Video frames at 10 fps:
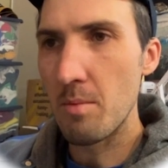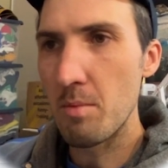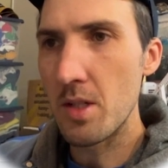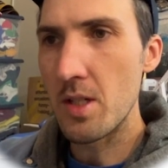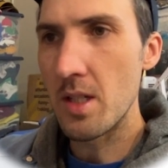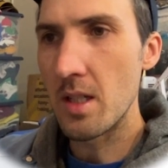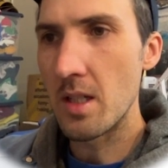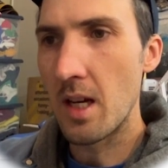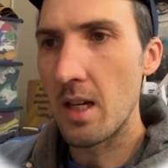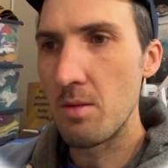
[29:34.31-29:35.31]
appreciate
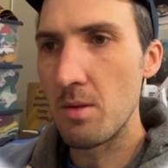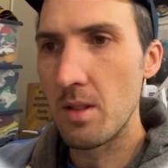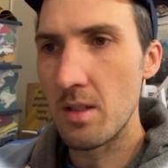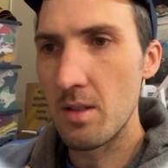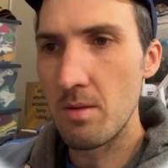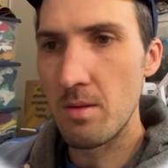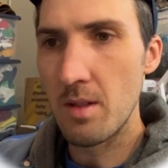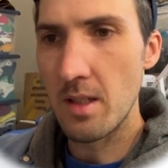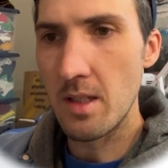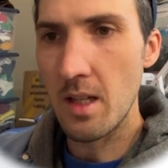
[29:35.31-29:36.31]
that. You really do
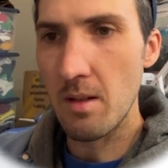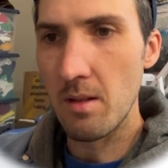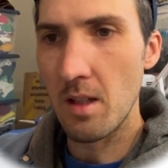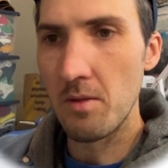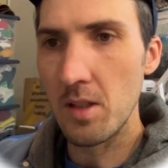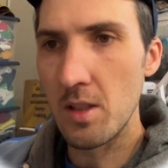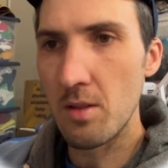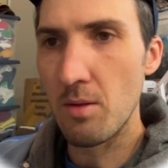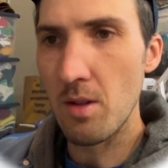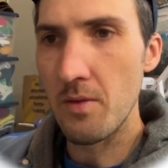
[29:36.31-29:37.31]
can take a lovely
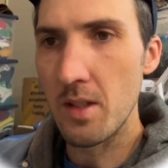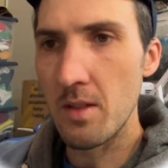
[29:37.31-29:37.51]
tour of this